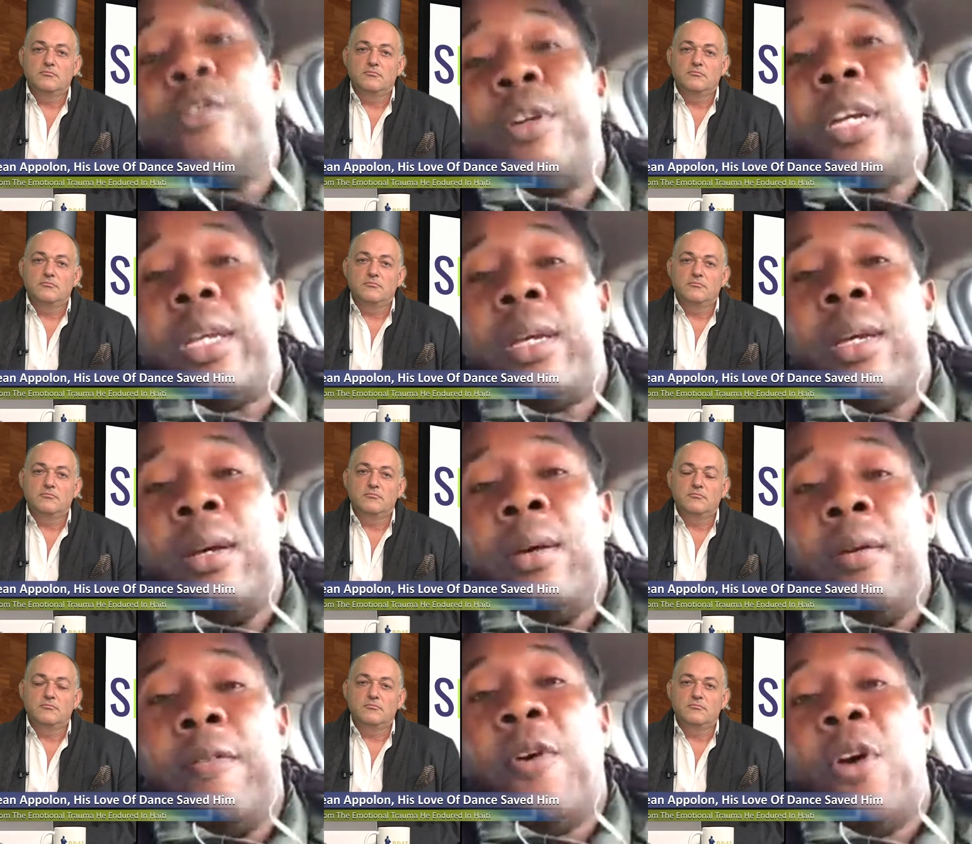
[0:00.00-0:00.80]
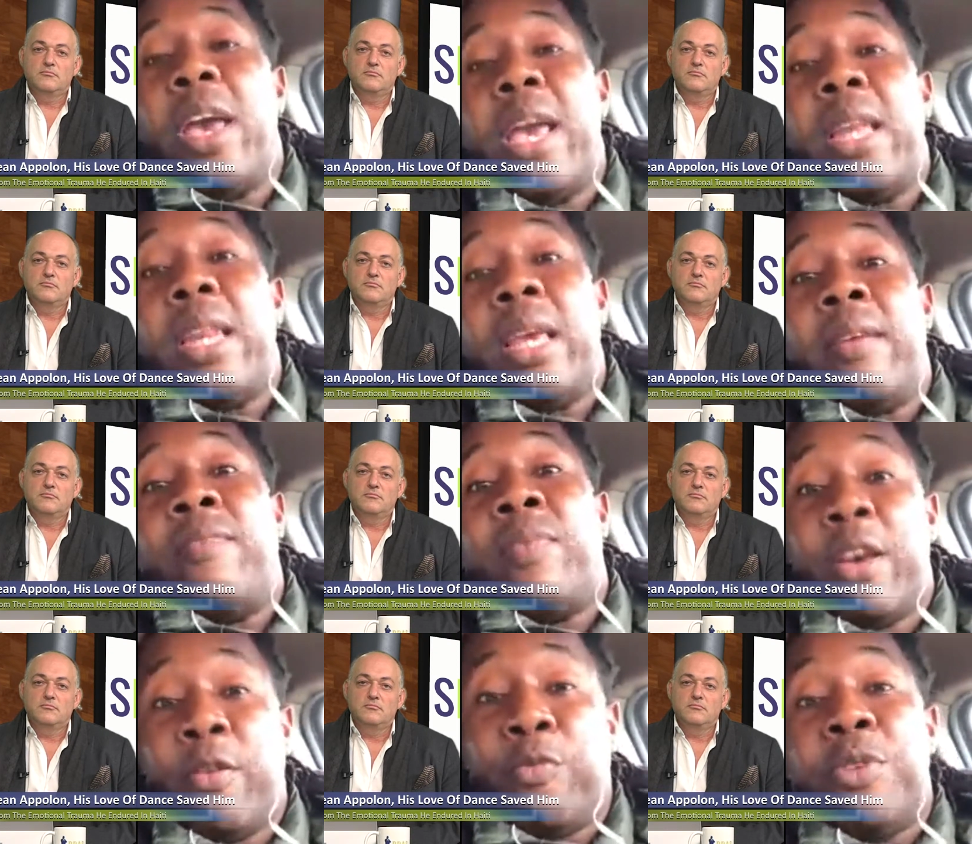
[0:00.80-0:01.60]
Speaker 1: hungry for
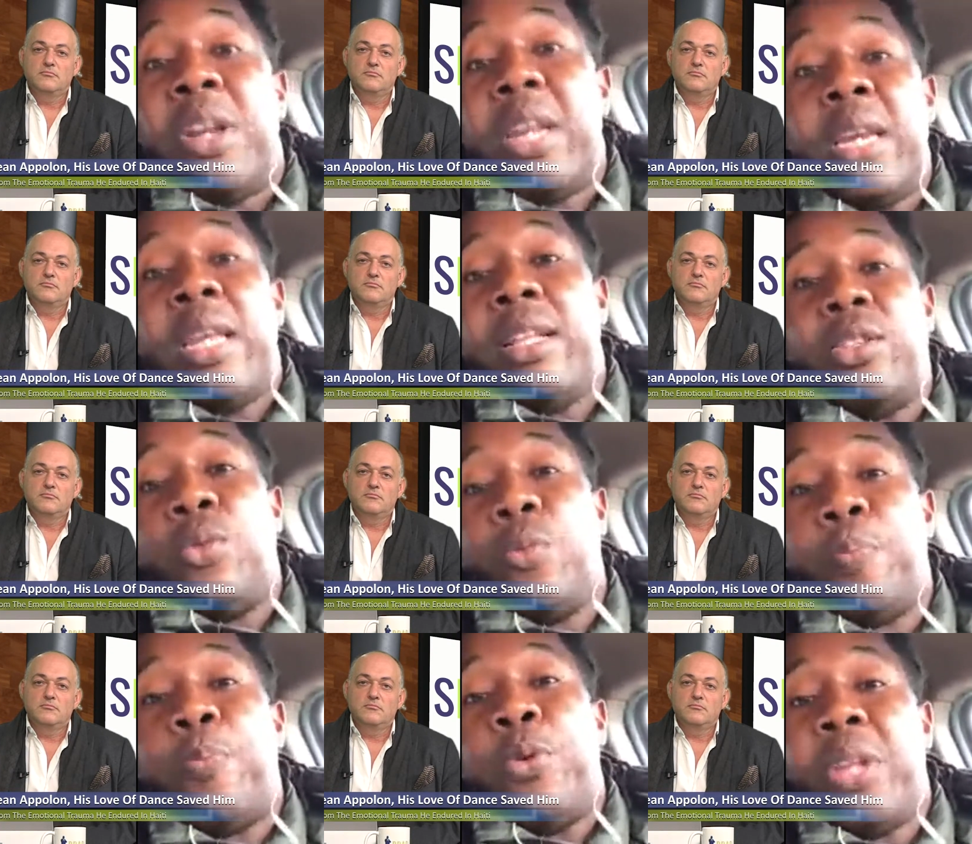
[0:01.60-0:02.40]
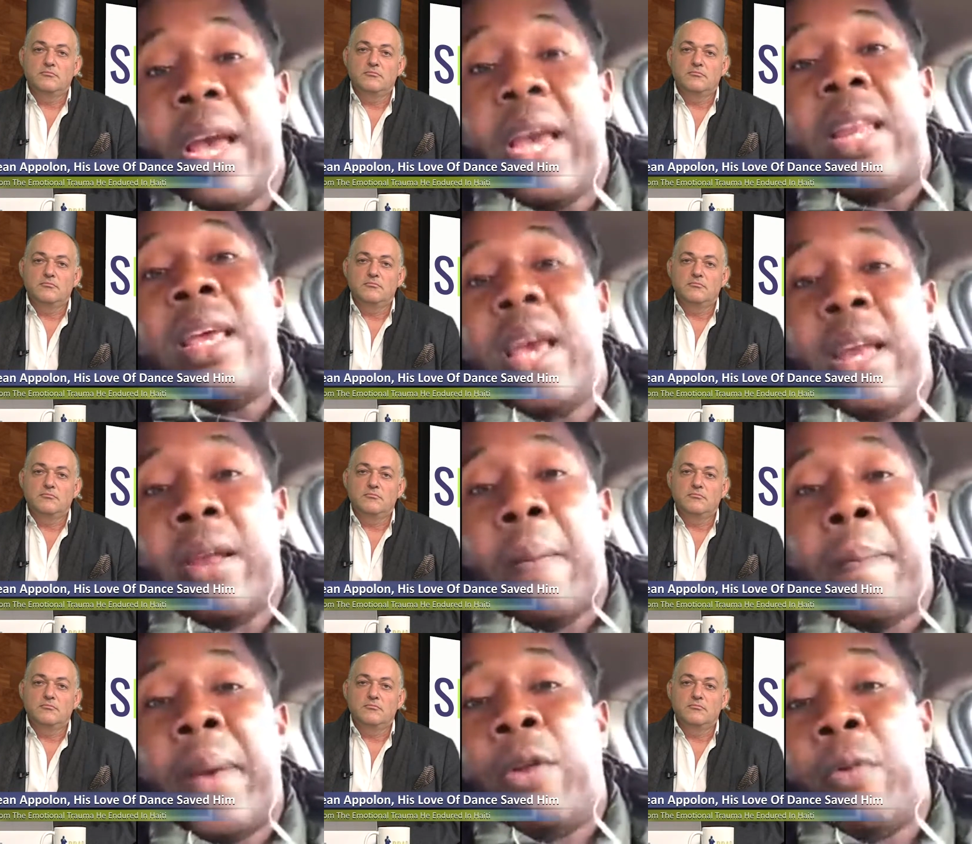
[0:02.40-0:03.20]
Haiti, they really need to put
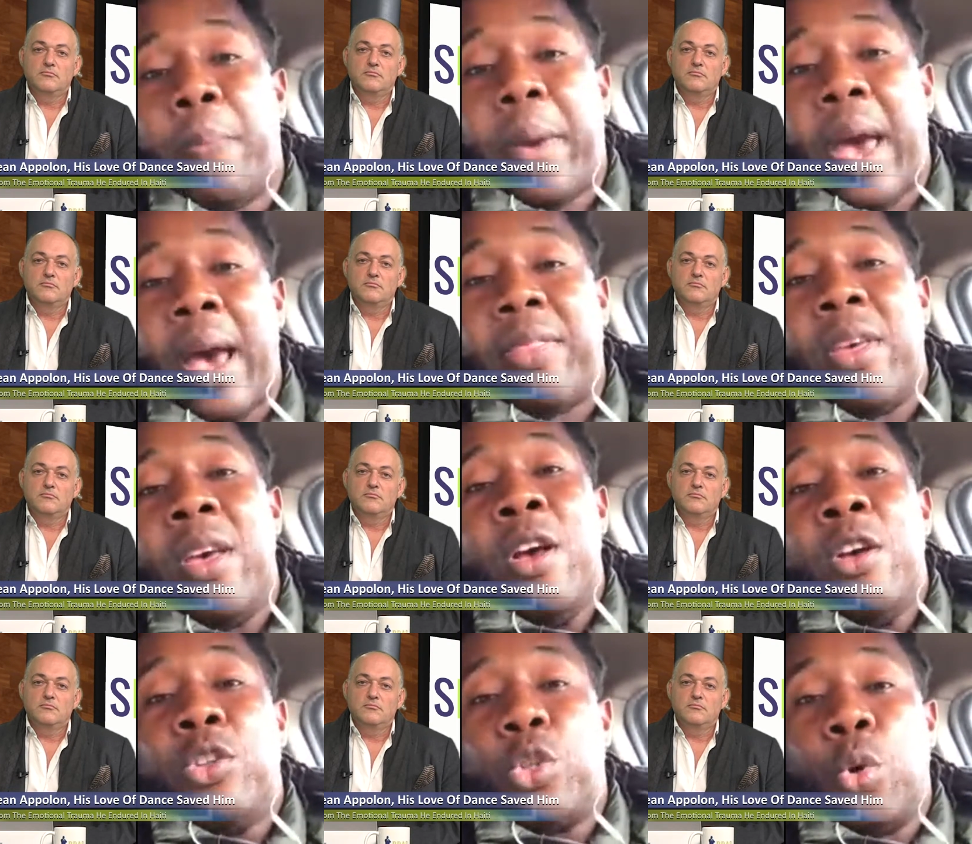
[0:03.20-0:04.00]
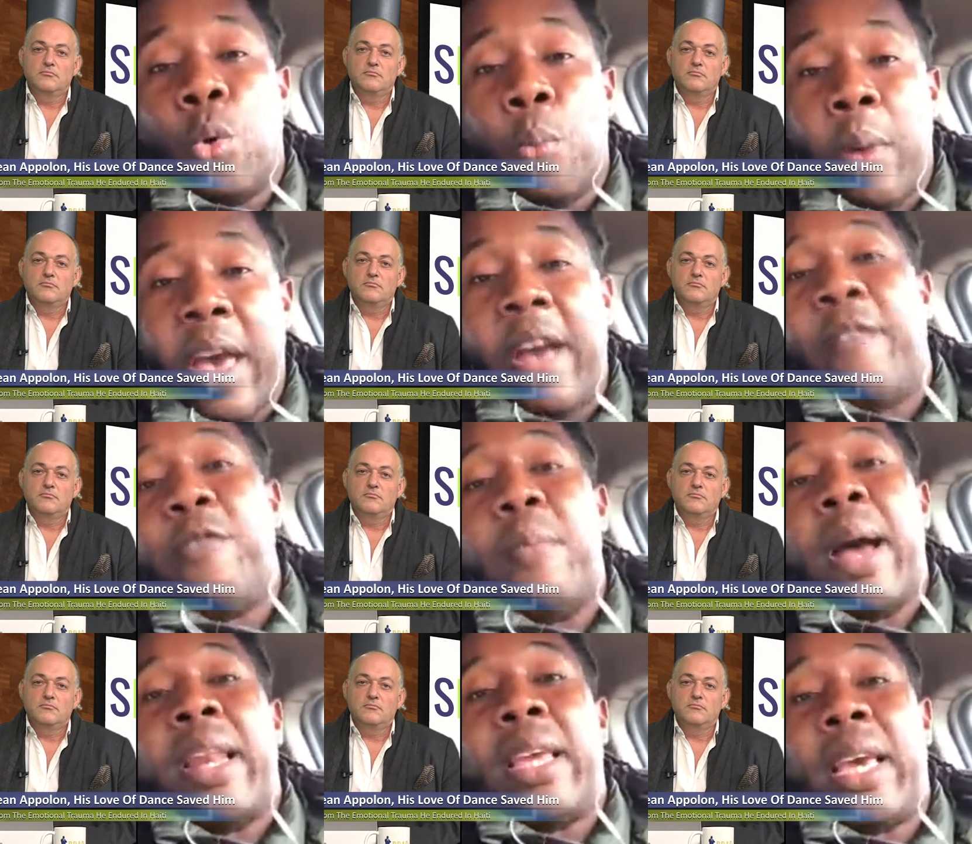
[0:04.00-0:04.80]
Haiti in a better path so
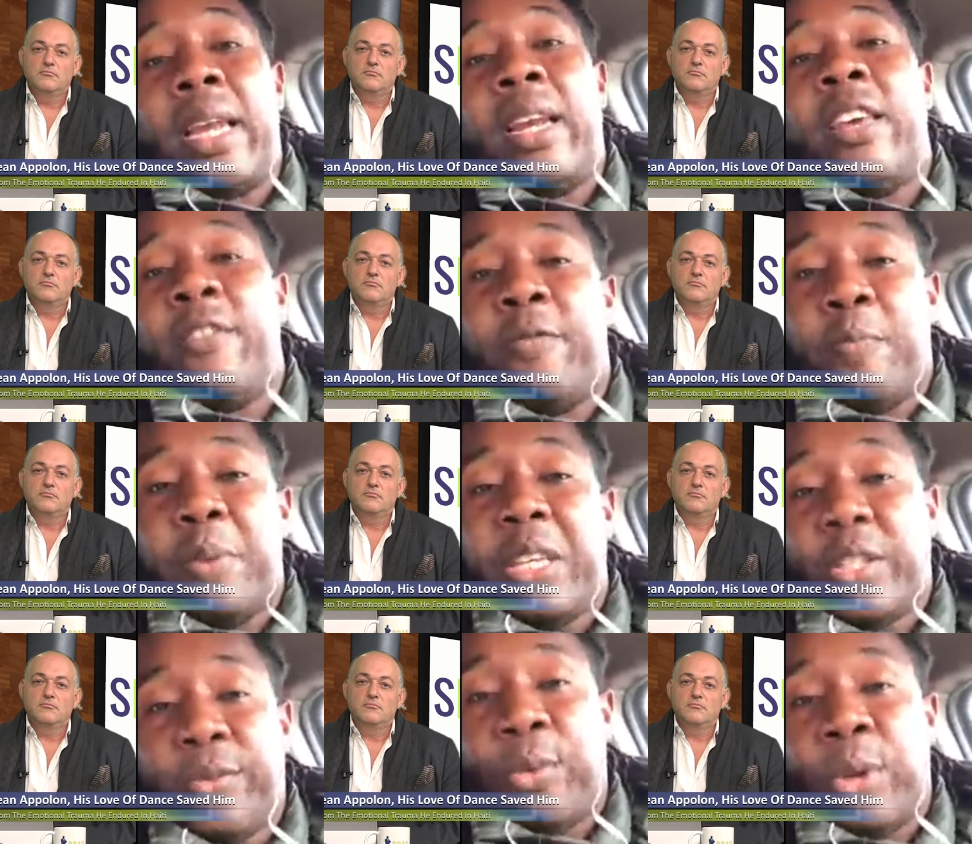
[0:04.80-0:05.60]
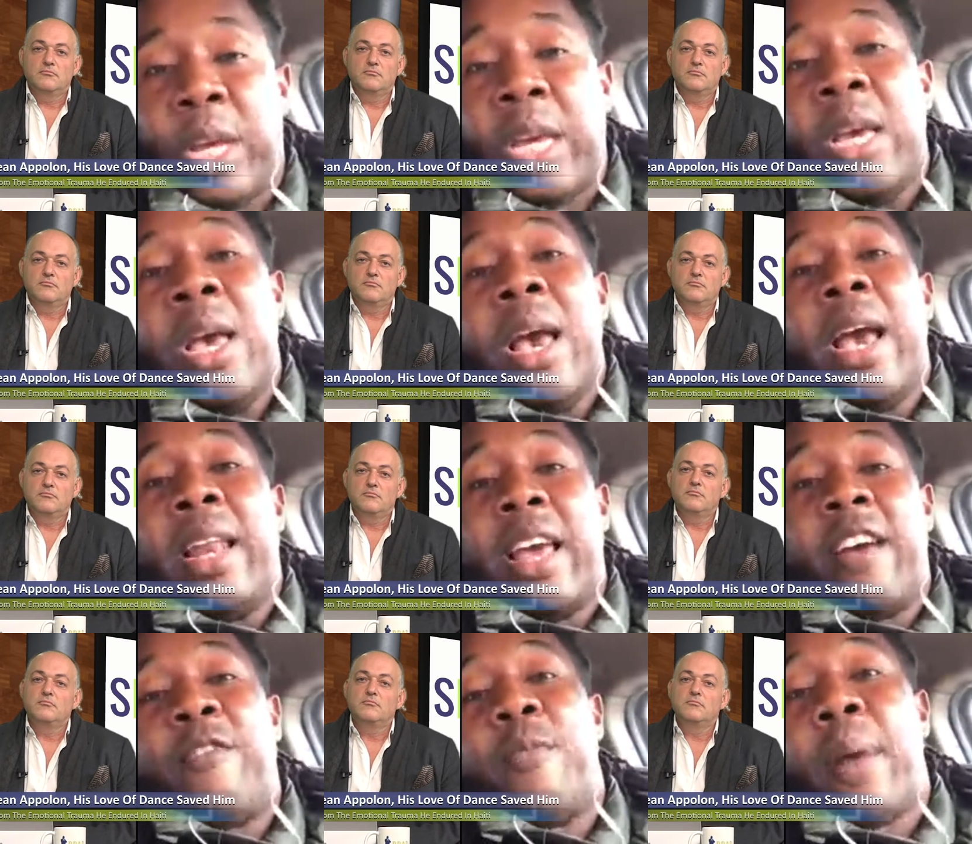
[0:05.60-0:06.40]
everybody can live peacefully
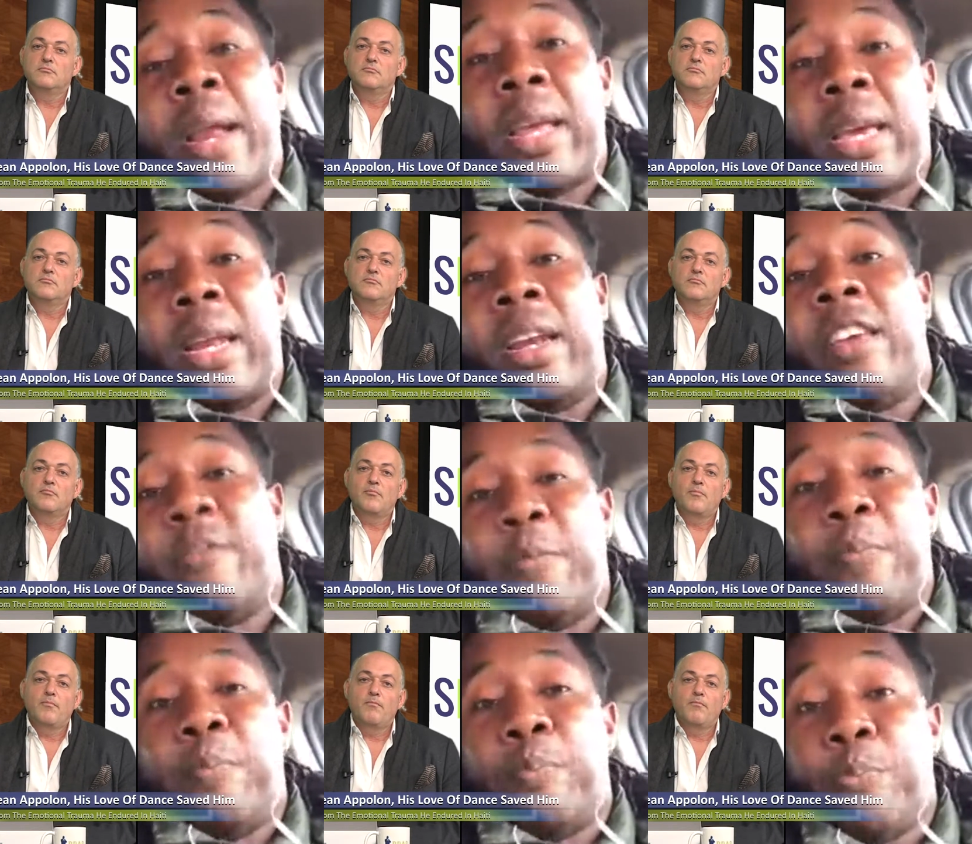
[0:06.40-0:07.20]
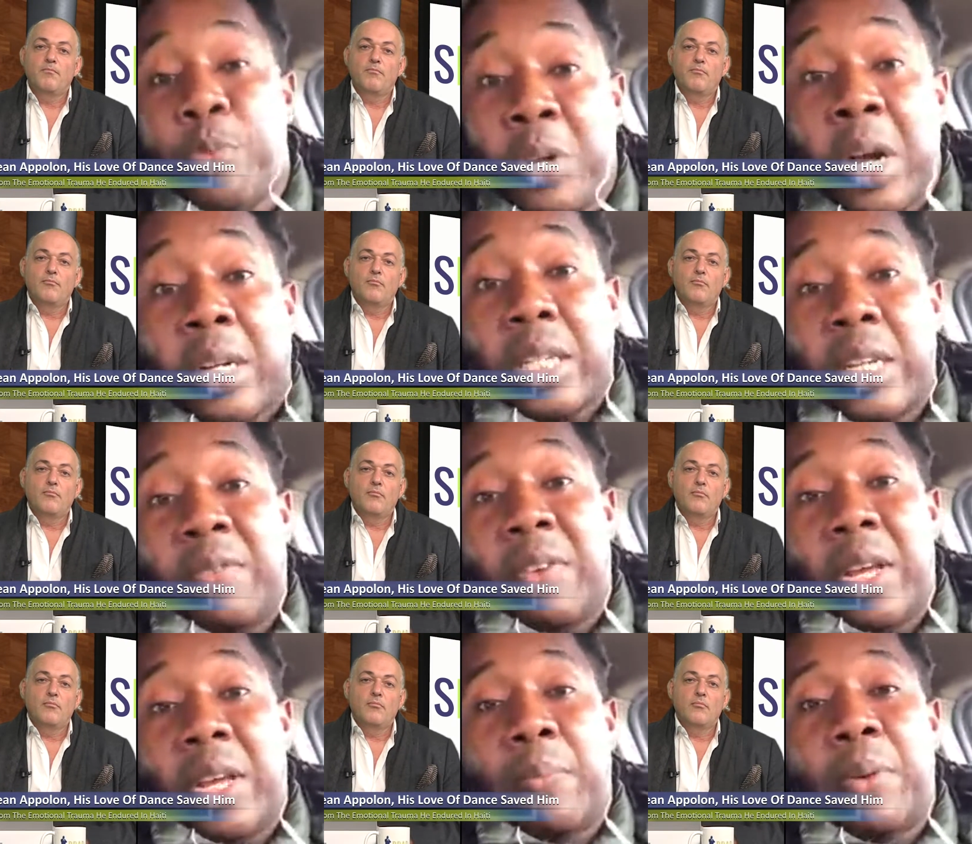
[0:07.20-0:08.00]
and everybody can live
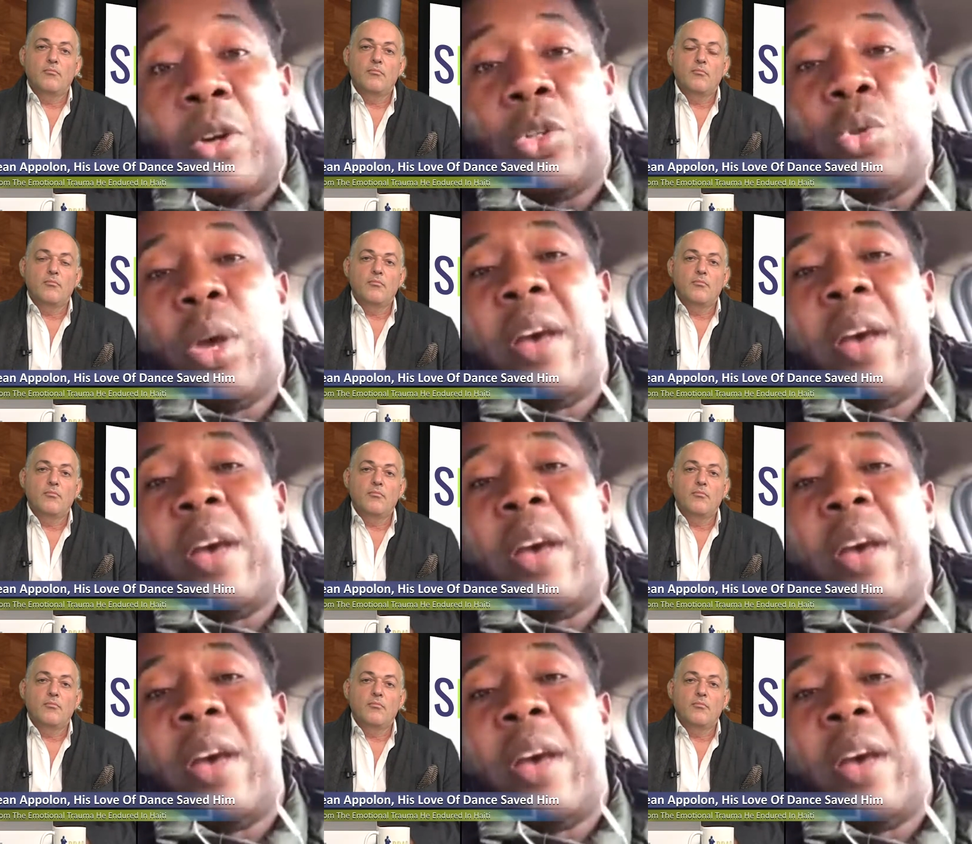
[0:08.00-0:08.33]
productively.